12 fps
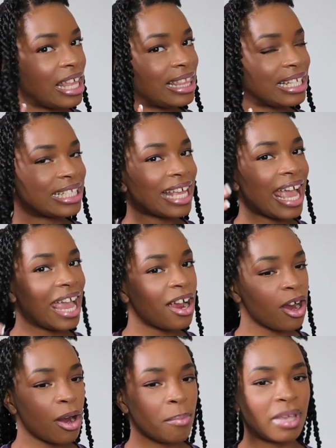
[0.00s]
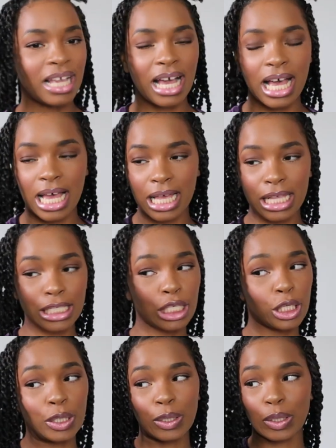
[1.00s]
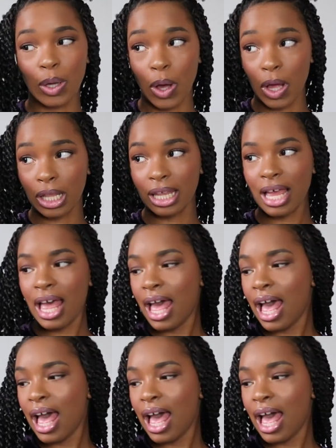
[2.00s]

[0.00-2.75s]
this hair because y'all,